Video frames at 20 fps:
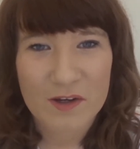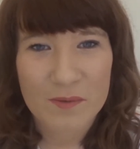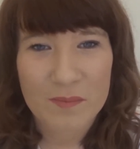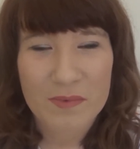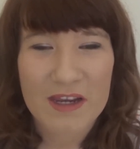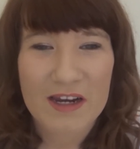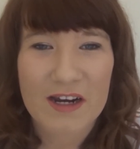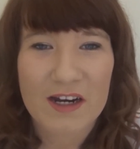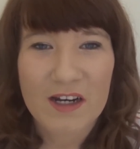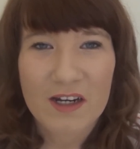up
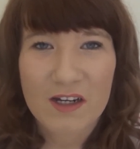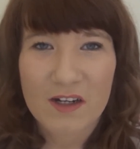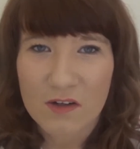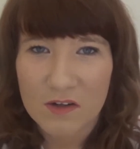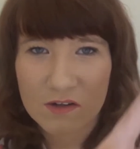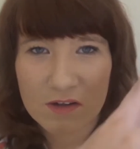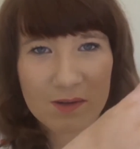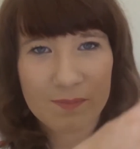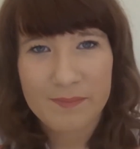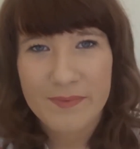there,
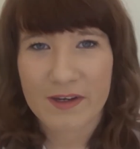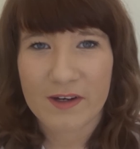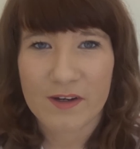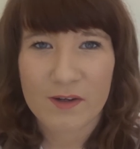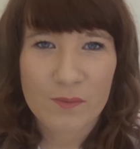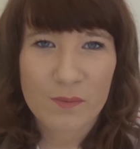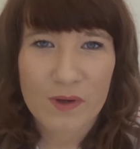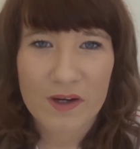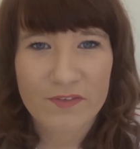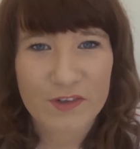or up there,
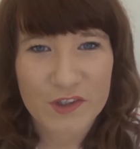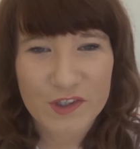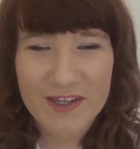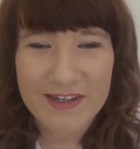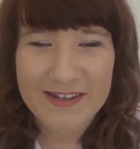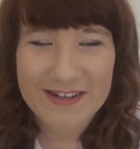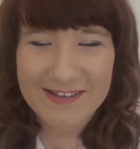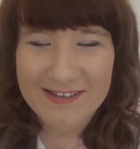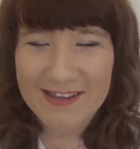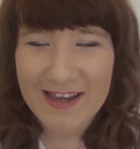whatever
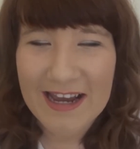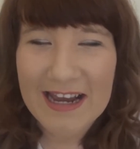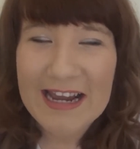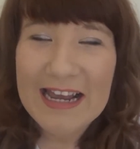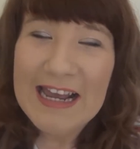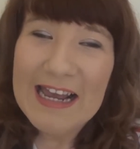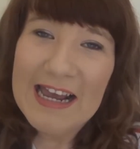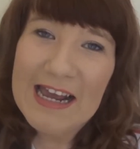side it's at.